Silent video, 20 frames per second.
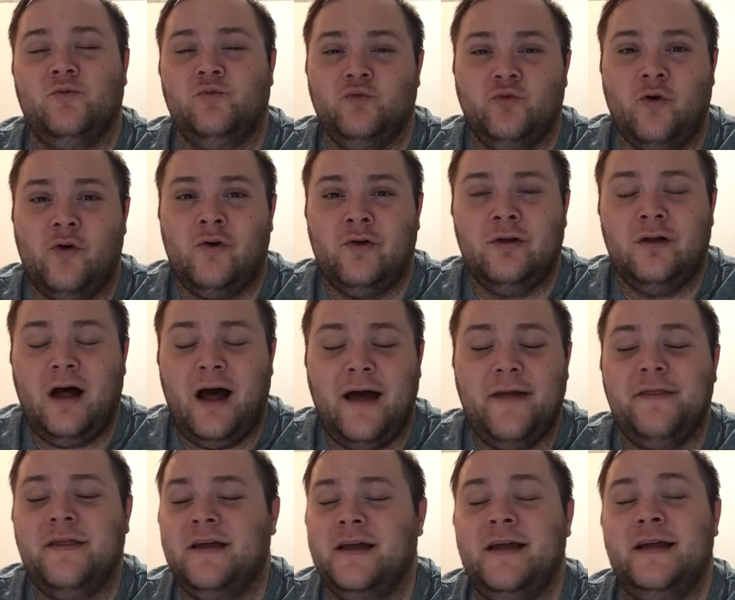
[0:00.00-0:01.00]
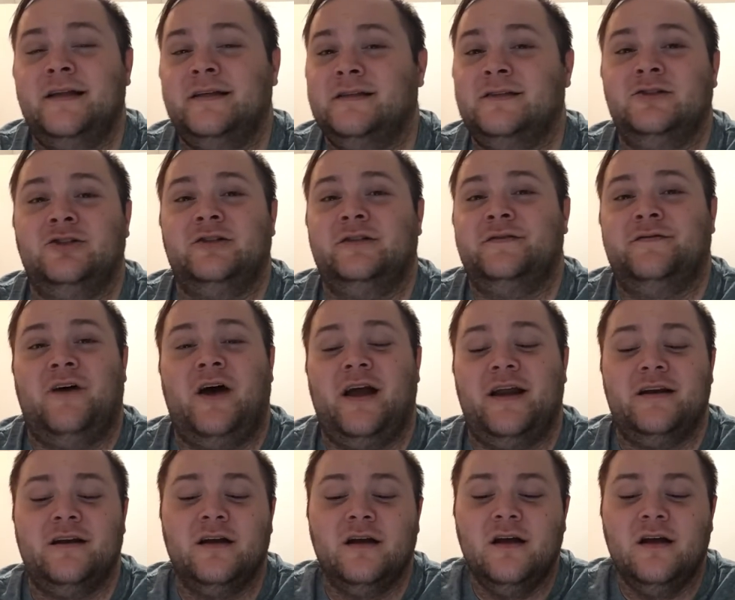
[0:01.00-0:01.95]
role, I think he did just fine.